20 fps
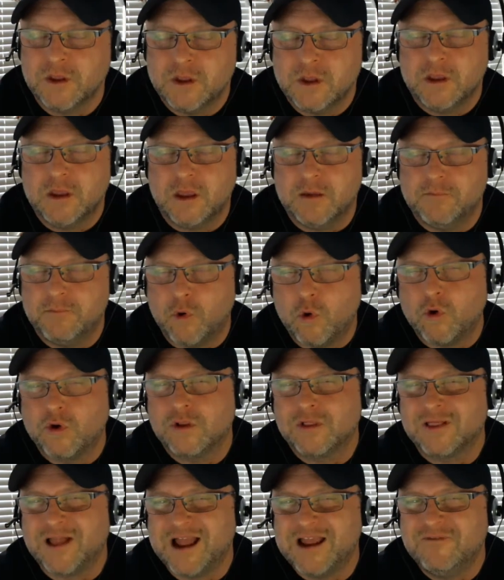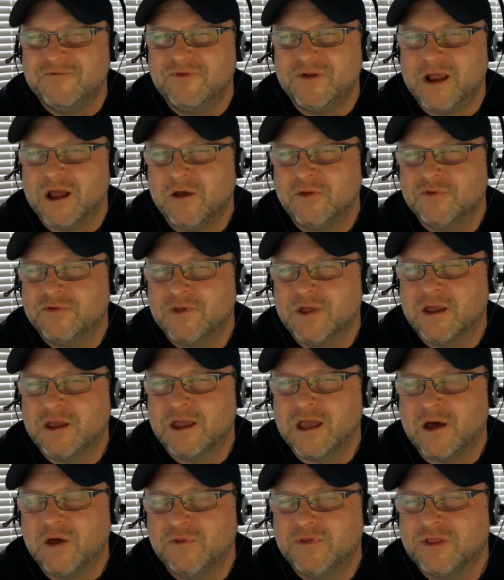important life and health
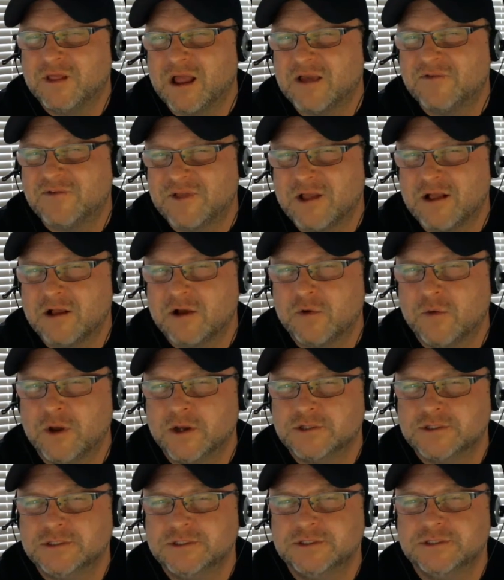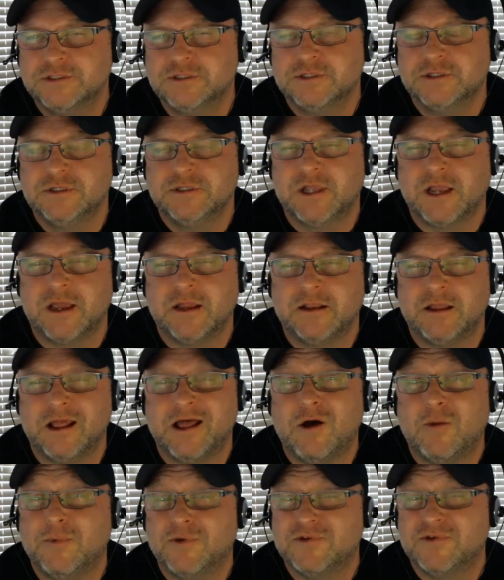and lifestyle questions that
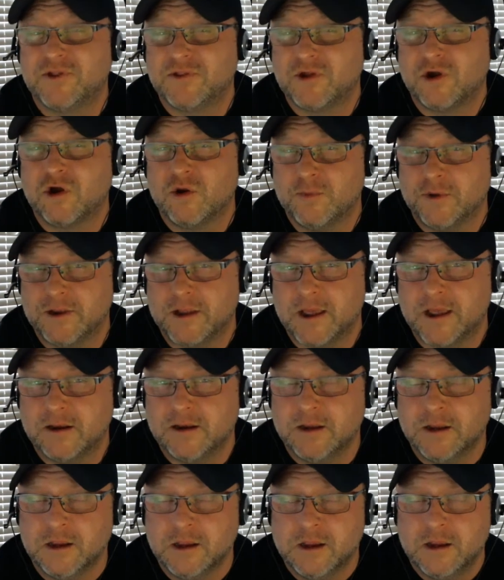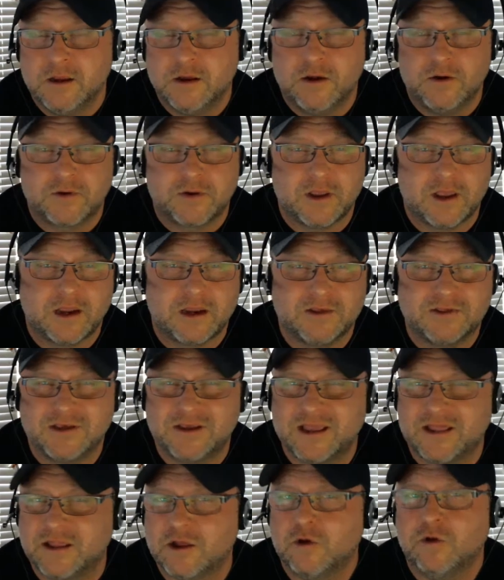help us determine that. Okay, because
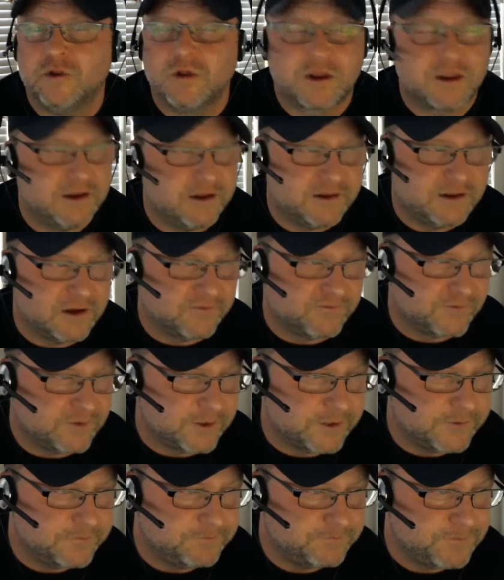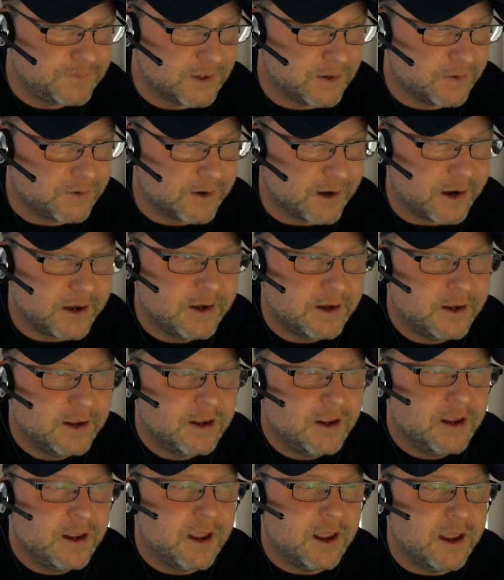again, they all look at you differently. Okay,
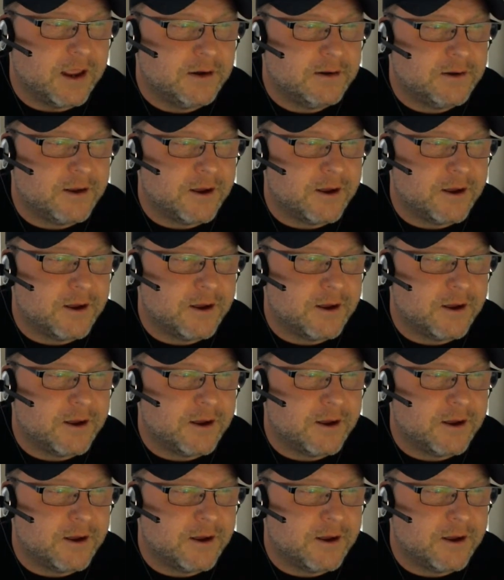and